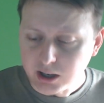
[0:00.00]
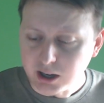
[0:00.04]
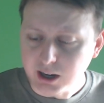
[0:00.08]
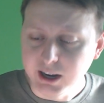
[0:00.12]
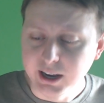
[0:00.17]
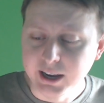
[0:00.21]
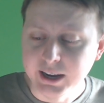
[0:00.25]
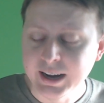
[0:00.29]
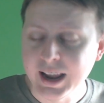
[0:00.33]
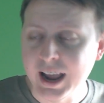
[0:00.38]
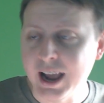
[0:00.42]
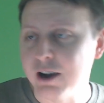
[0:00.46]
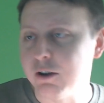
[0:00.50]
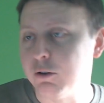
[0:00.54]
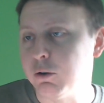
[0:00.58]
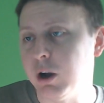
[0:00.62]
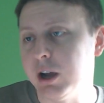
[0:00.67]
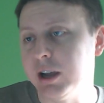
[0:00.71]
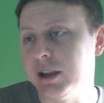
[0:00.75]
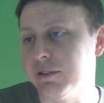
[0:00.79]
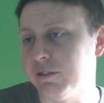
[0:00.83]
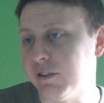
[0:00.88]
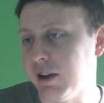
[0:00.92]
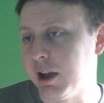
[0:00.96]
and how,
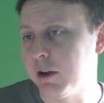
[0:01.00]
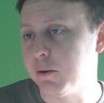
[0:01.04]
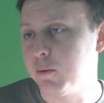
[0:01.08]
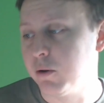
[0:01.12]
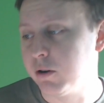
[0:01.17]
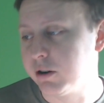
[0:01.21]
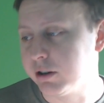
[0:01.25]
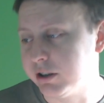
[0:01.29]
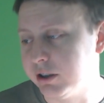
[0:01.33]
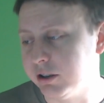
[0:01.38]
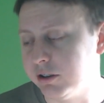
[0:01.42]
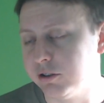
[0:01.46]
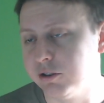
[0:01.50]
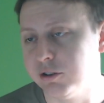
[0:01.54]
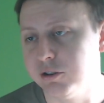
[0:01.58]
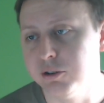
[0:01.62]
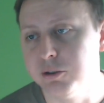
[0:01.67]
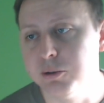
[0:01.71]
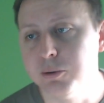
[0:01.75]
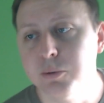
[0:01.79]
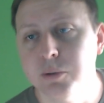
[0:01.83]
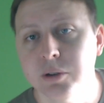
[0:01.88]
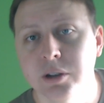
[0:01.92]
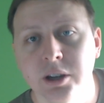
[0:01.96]
if I wanted
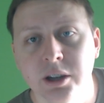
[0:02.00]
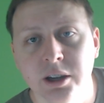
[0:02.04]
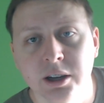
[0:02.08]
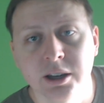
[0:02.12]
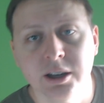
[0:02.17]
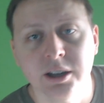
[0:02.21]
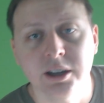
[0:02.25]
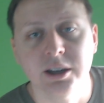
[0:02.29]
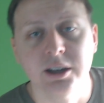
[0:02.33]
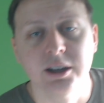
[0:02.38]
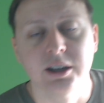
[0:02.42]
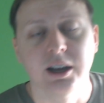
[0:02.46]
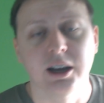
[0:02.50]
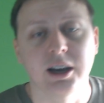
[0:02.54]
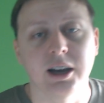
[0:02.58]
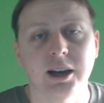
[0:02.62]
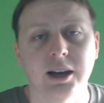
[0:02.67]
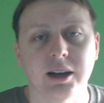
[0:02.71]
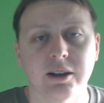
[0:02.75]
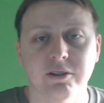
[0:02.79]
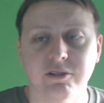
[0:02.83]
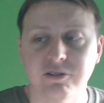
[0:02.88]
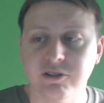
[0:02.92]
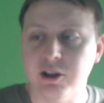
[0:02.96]
to
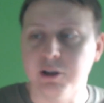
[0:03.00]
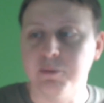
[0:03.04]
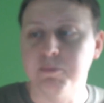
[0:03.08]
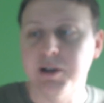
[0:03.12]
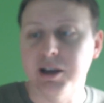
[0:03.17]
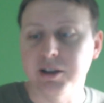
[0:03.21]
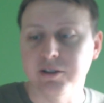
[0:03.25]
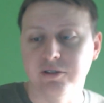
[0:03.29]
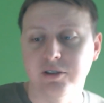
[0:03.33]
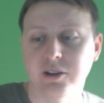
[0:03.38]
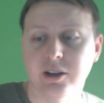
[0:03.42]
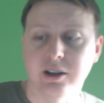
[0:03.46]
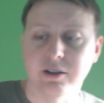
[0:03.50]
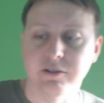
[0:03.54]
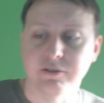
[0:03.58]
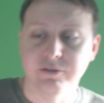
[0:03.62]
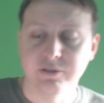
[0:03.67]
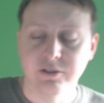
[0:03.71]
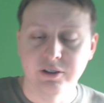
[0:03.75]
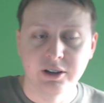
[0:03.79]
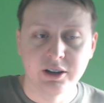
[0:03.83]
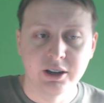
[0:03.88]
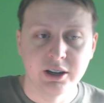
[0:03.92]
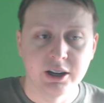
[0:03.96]
uh, sell myself,